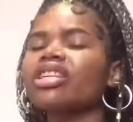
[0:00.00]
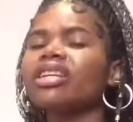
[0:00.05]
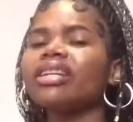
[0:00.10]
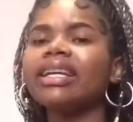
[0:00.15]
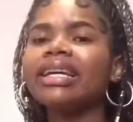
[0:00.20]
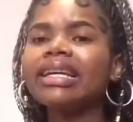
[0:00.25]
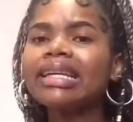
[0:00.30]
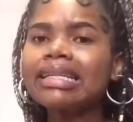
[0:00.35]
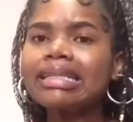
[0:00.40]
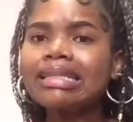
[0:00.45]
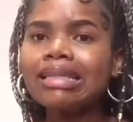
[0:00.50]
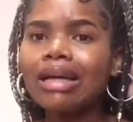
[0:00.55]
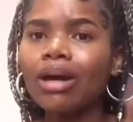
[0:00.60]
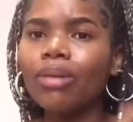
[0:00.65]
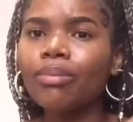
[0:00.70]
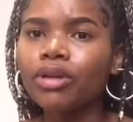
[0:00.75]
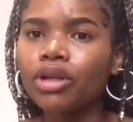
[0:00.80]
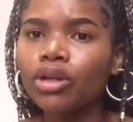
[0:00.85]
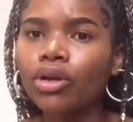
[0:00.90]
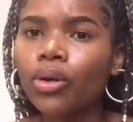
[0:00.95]
the link is
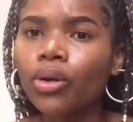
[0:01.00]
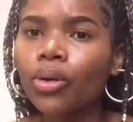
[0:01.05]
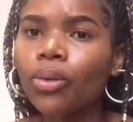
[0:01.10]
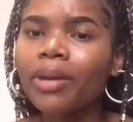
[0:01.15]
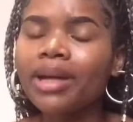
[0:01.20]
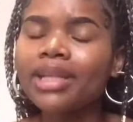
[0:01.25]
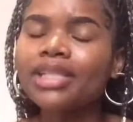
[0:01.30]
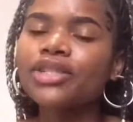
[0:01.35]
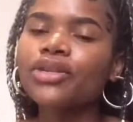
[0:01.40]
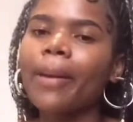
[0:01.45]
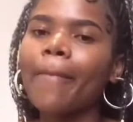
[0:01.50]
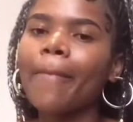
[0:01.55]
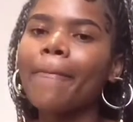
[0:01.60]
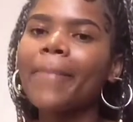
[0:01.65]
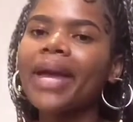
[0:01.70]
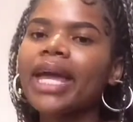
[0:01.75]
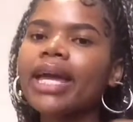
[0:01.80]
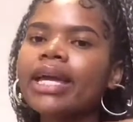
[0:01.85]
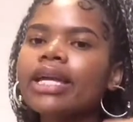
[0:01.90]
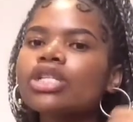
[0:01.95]
down below my Instagram
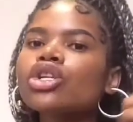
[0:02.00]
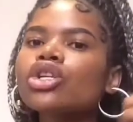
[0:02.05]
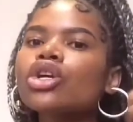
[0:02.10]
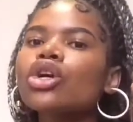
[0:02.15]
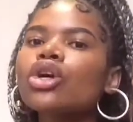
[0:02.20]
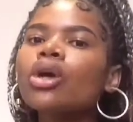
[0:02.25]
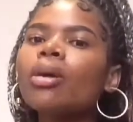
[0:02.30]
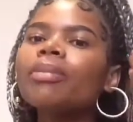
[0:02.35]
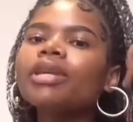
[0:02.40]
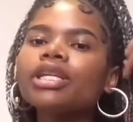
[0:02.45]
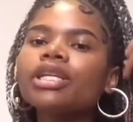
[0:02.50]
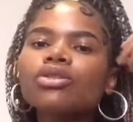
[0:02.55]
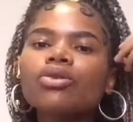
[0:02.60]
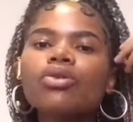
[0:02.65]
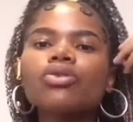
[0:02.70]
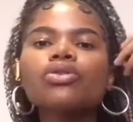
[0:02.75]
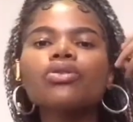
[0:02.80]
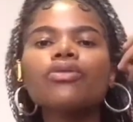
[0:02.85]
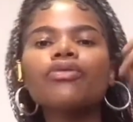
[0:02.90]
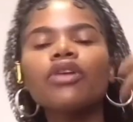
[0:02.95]
page. Please
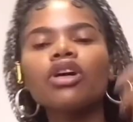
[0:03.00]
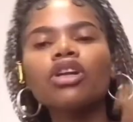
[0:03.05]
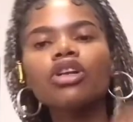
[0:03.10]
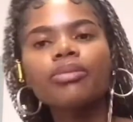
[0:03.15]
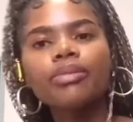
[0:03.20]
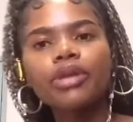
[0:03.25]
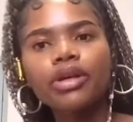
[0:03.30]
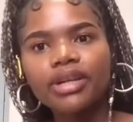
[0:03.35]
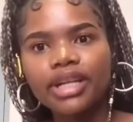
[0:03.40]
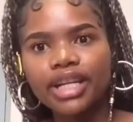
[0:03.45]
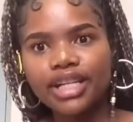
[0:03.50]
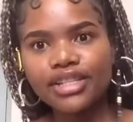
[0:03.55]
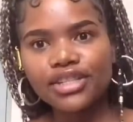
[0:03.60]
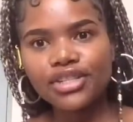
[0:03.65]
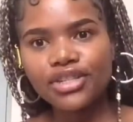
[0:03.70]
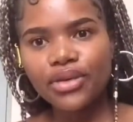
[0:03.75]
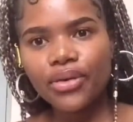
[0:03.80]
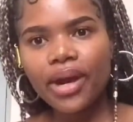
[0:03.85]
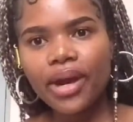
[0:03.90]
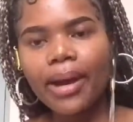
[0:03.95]
also follow me on
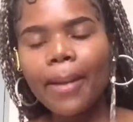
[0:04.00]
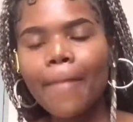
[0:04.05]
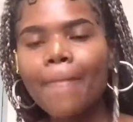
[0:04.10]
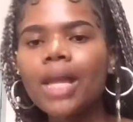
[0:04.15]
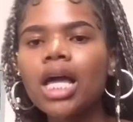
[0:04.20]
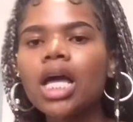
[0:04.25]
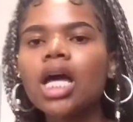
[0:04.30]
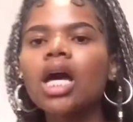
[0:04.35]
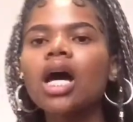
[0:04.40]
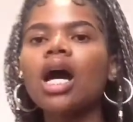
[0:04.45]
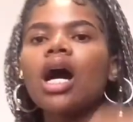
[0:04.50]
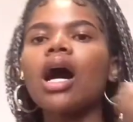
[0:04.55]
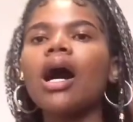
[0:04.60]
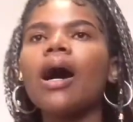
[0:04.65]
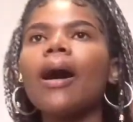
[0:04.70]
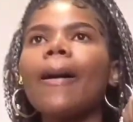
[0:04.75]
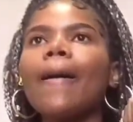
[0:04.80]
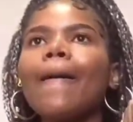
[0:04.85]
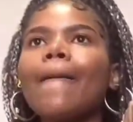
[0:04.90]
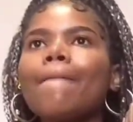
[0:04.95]
Instagram.
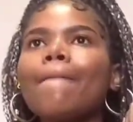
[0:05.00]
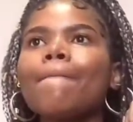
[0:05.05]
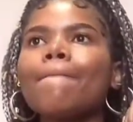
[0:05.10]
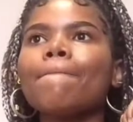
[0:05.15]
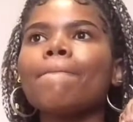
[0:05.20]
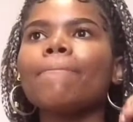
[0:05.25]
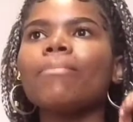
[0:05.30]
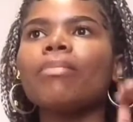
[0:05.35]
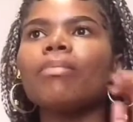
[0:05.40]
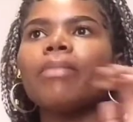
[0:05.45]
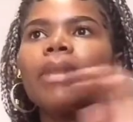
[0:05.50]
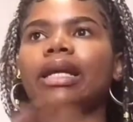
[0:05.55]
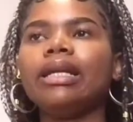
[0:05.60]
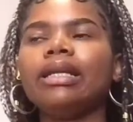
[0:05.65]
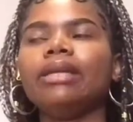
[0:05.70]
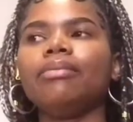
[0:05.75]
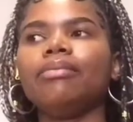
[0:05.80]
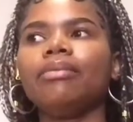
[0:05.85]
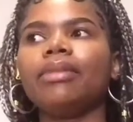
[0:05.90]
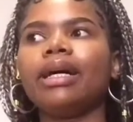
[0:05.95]
My
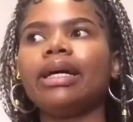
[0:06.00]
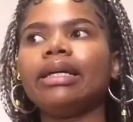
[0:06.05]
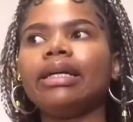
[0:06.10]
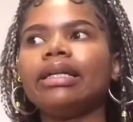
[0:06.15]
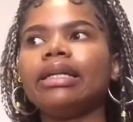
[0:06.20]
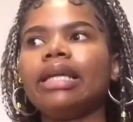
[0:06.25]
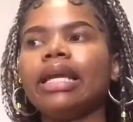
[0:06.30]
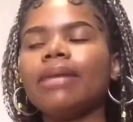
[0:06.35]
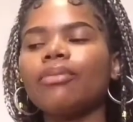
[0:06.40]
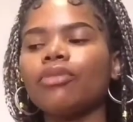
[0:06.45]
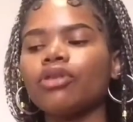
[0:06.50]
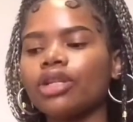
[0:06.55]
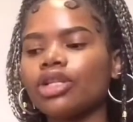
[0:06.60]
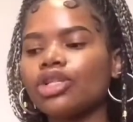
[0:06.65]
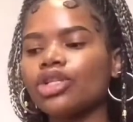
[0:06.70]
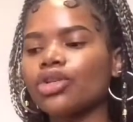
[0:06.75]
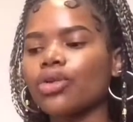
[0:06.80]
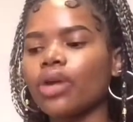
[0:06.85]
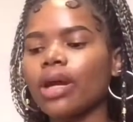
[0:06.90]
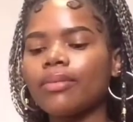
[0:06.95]
name on
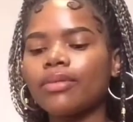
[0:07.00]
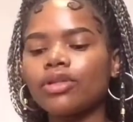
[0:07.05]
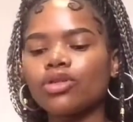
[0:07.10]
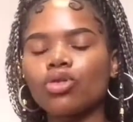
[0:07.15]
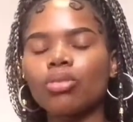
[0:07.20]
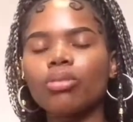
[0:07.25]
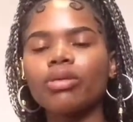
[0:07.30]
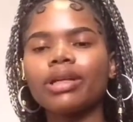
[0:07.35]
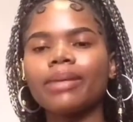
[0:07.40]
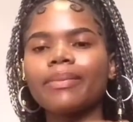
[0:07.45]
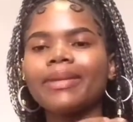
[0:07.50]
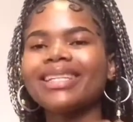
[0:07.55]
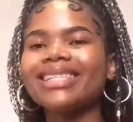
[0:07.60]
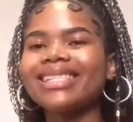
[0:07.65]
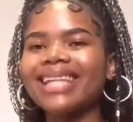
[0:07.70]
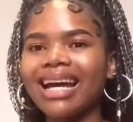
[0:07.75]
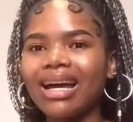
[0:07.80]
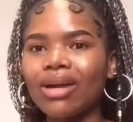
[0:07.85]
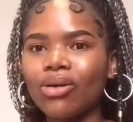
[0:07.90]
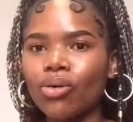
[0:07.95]
Instagram is
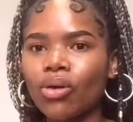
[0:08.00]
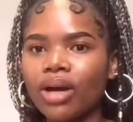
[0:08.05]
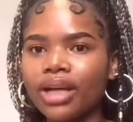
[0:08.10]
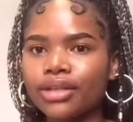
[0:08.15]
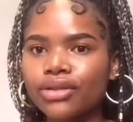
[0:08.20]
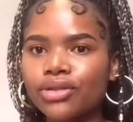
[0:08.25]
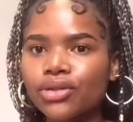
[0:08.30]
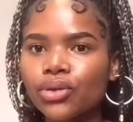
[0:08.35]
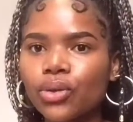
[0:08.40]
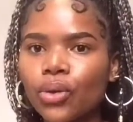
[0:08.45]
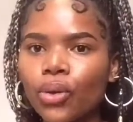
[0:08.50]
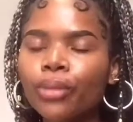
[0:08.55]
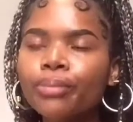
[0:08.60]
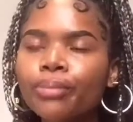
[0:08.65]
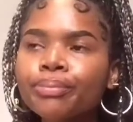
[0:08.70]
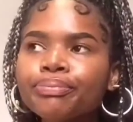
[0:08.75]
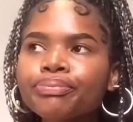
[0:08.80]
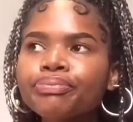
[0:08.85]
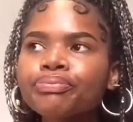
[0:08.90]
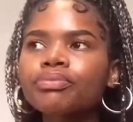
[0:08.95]
@nobushabendalo_.
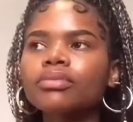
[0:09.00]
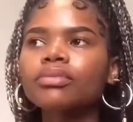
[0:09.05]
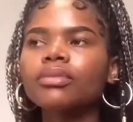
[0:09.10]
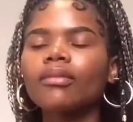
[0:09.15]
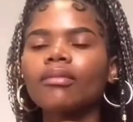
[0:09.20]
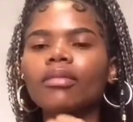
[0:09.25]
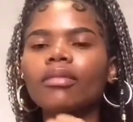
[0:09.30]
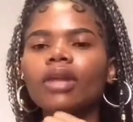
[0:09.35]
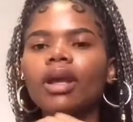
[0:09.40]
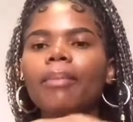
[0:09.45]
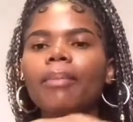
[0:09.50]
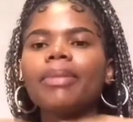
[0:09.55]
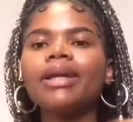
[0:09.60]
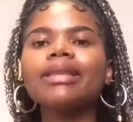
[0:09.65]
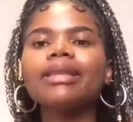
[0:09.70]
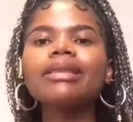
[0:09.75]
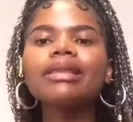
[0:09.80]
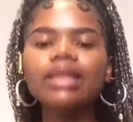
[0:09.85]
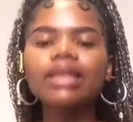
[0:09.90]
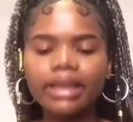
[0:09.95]
But
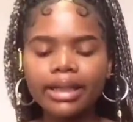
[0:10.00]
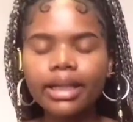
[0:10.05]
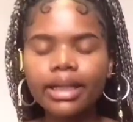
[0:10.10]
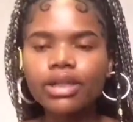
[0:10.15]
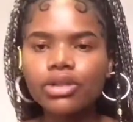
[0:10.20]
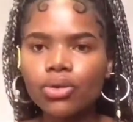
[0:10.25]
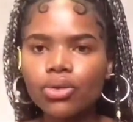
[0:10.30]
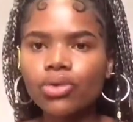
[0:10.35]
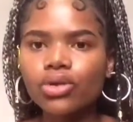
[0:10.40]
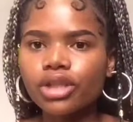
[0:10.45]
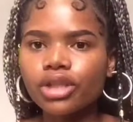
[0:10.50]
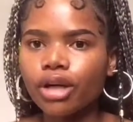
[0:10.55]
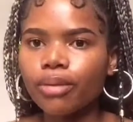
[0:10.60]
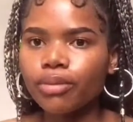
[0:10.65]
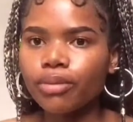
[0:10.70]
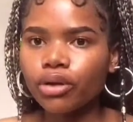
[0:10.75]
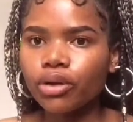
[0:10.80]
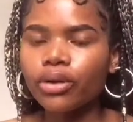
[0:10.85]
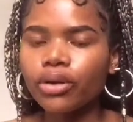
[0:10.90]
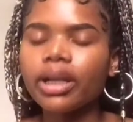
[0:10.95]
the link is also down
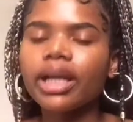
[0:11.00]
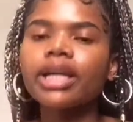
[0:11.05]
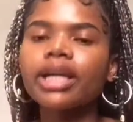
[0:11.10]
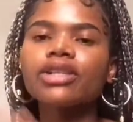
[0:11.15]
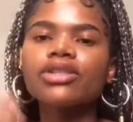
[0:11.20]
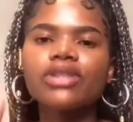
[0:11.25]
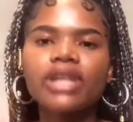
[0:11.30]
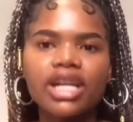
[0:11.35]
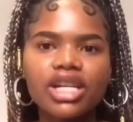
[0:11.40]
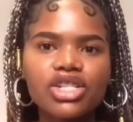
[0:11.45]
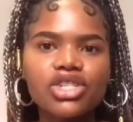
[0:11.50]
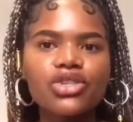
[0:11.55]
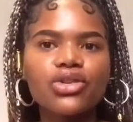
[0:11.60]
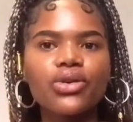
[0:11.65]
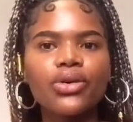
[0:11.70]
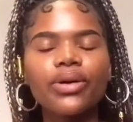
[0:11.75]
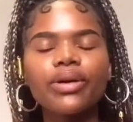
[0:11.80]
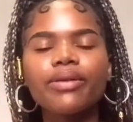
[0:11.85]
below, like, to actually go